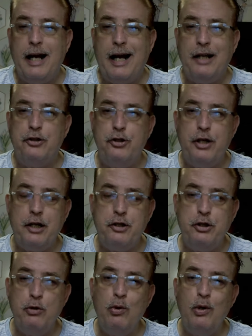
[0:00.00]
I
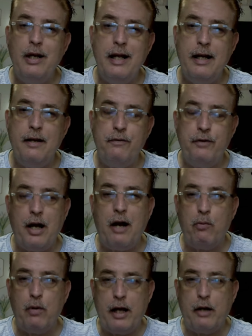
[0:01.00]
suggest you live
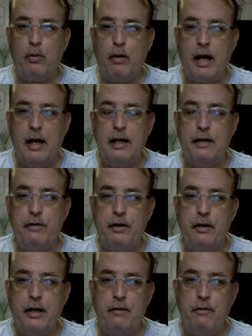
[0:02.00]
not like where I live
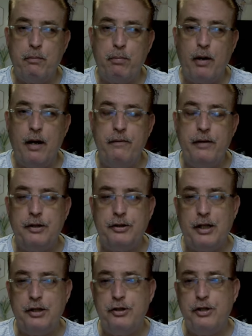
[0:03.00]
in the province.
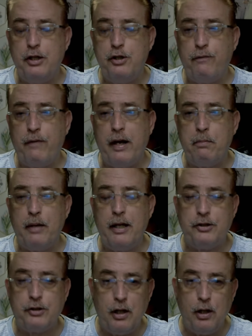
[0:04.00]
I suggest you find a
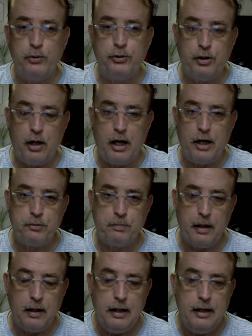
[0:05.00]
place close to a
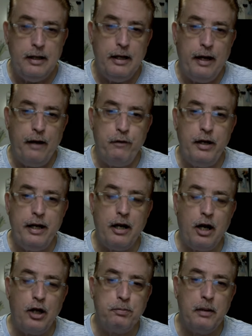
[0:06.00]
hospital. If you need
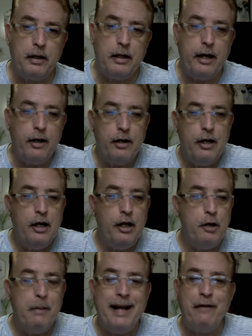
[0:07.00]
hospital care,
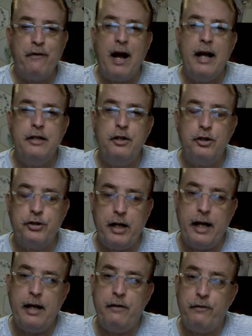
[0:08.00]
you may find
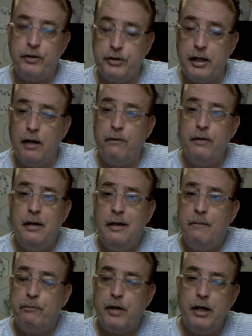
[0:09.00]
yourself
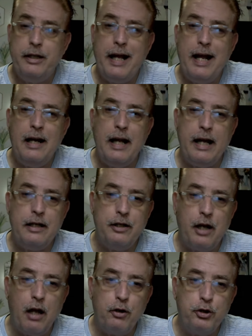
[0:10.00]
a day late and
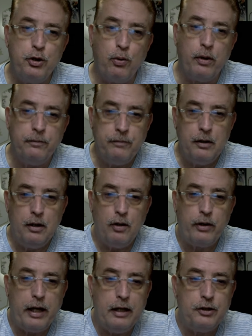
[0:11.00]
dollar short.
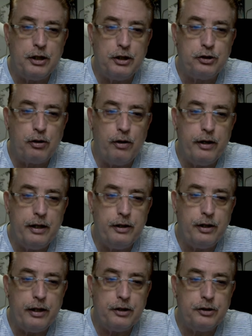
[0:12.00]
Okay, let's get started
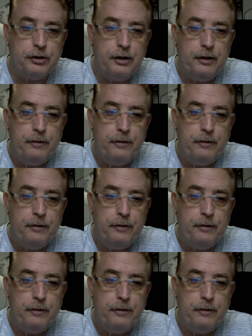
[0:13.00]
into this.